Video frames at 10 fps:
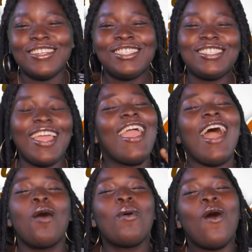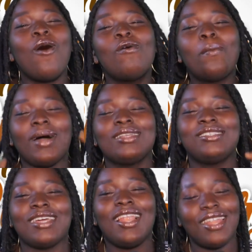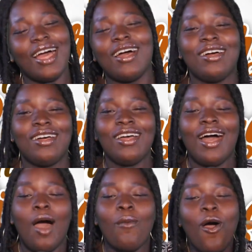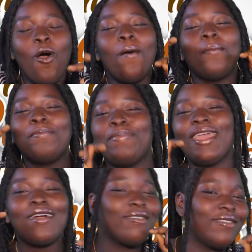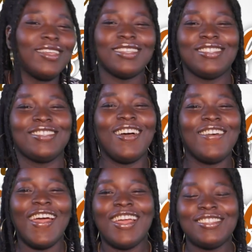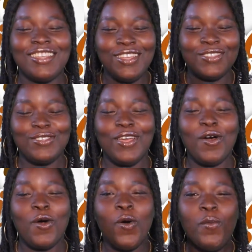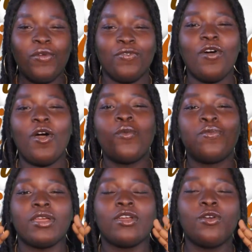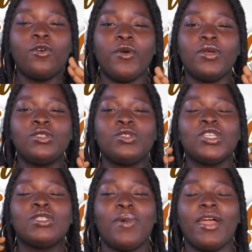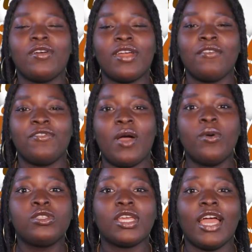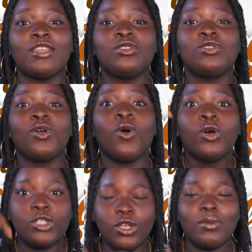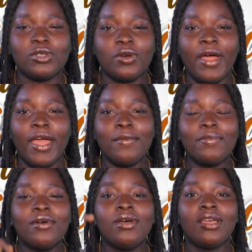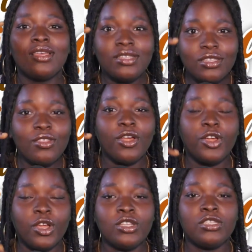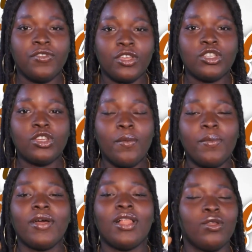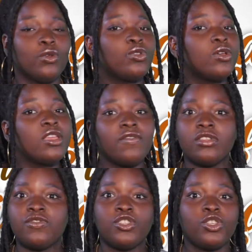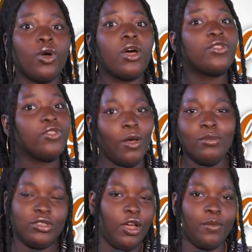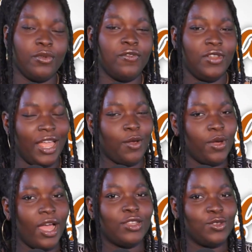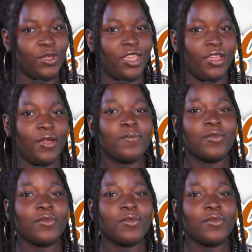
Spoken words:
Just share our own machala, our own big ways. All right, so before we go into his biography, I want you guys to subscribe, turn on your notification bell, and also give this video a thumbs up if you like what I do here.